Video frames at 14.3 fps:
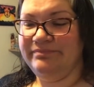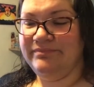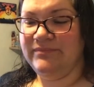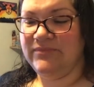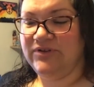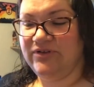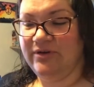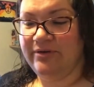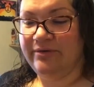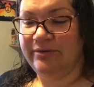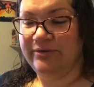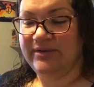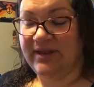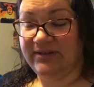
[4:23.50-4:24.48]

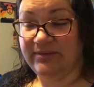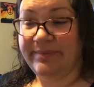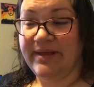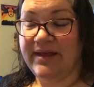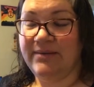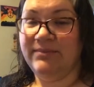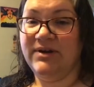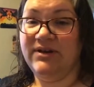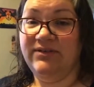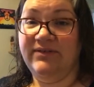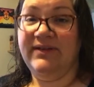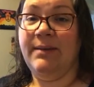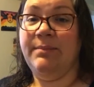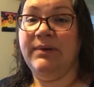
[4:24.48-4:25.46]
So that's the plan. I'm going to
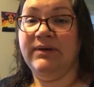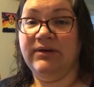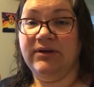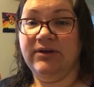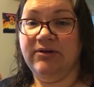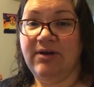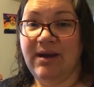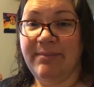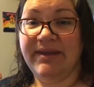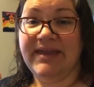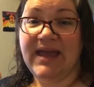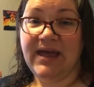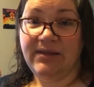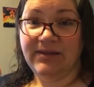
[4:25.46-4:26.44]
stop and grab a
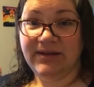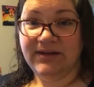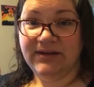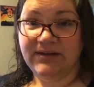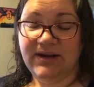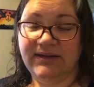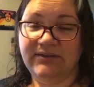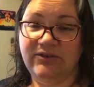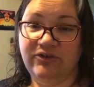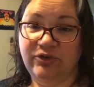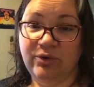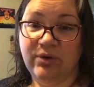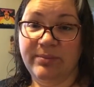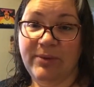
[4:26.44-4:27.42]
gallon at the
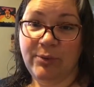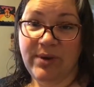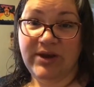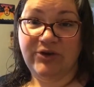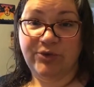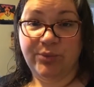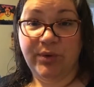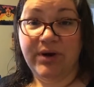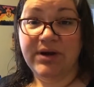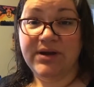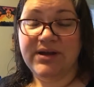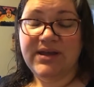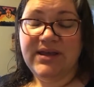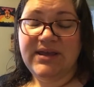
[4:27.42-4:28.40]
store on my way into
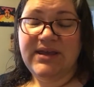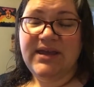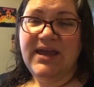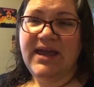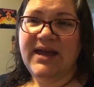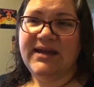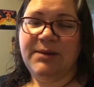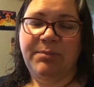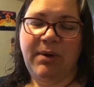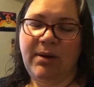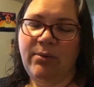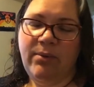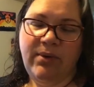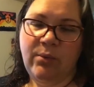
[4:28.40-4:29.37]
work. And I
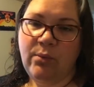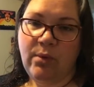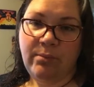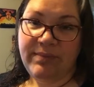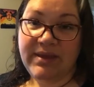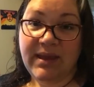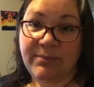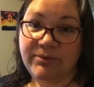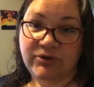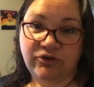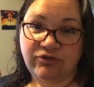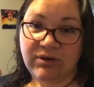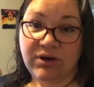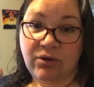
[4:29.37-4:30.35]
probably won't be able to
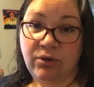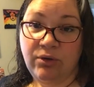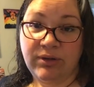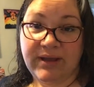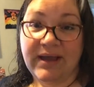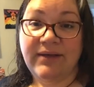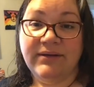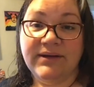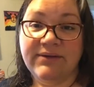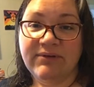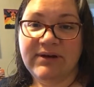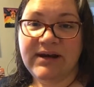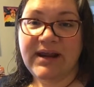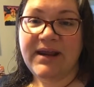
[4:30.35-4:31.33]
drink a whole gallon
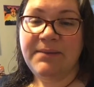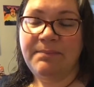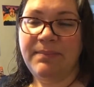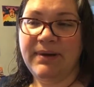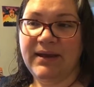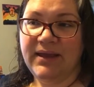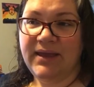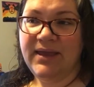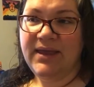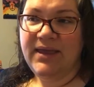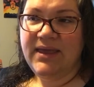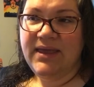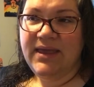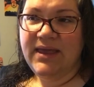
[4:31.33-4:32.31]
every day, but
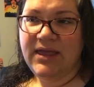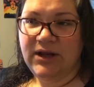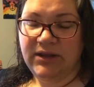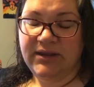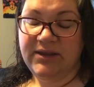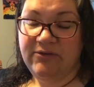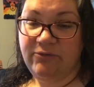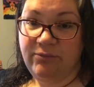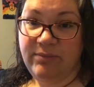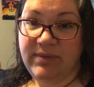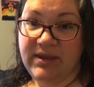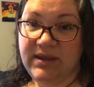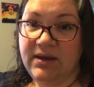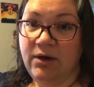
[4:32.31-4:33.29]
it'll give
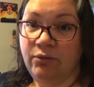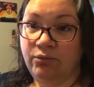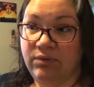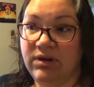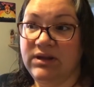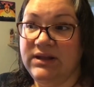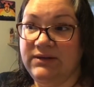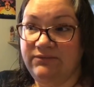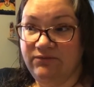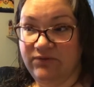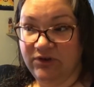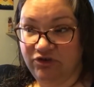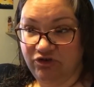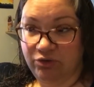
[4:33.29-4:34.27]
me a really
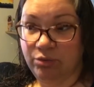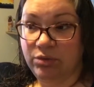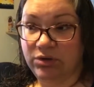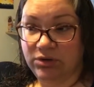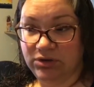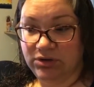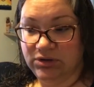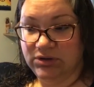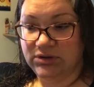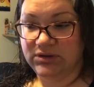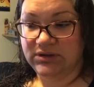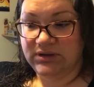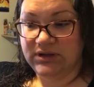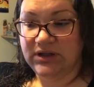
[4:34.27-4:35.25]
visual,
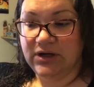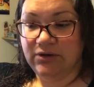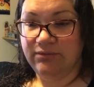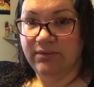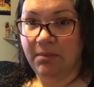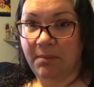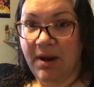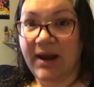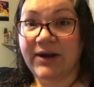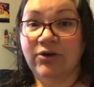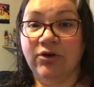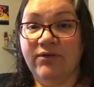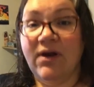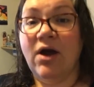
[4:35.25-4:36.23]

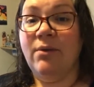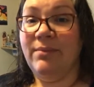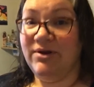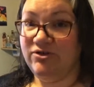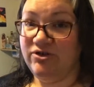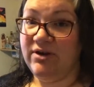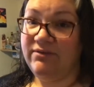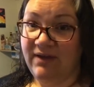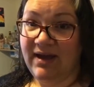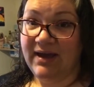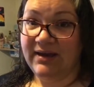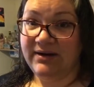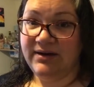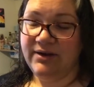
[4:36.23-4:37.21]
reminder of how much I've
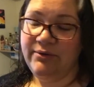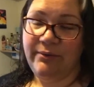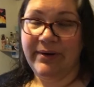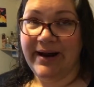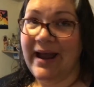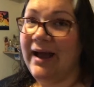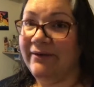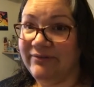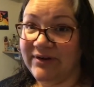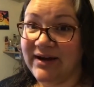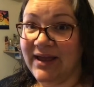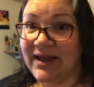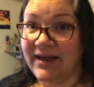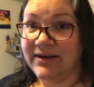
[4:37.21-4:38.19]
had or haven't
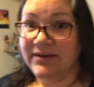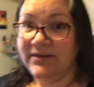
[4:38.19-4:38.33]
had.